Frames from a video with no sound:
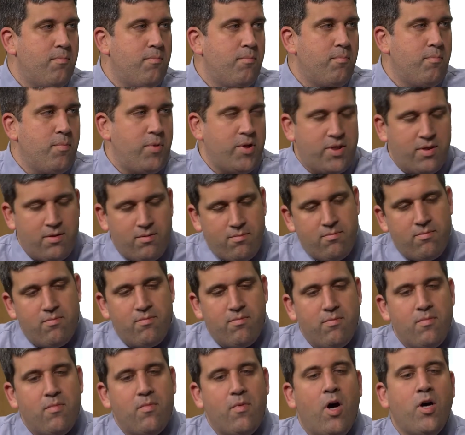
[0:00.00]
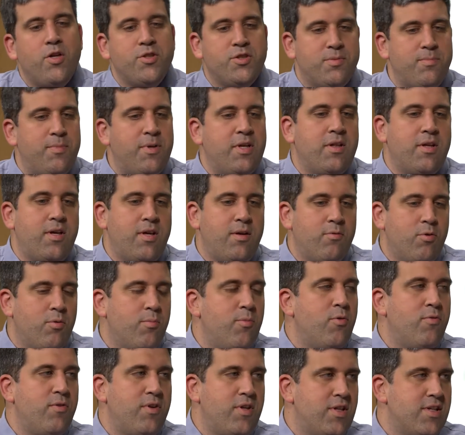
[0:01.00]
but ultimately
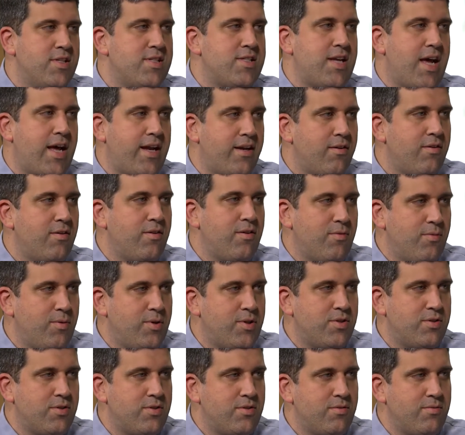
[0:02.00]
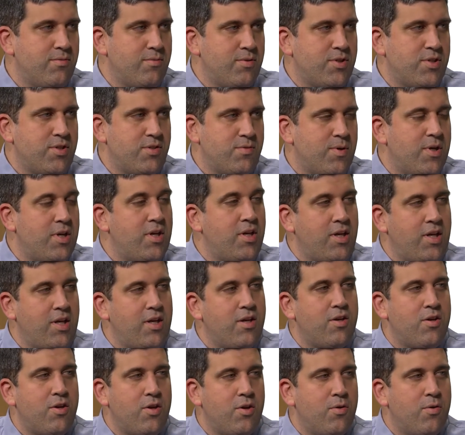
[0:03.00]
removing the stent, which is what you need
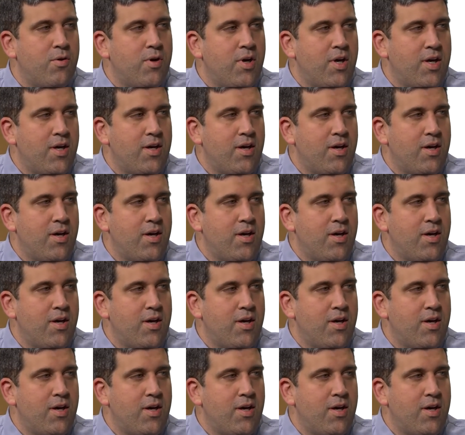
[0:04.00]
to do,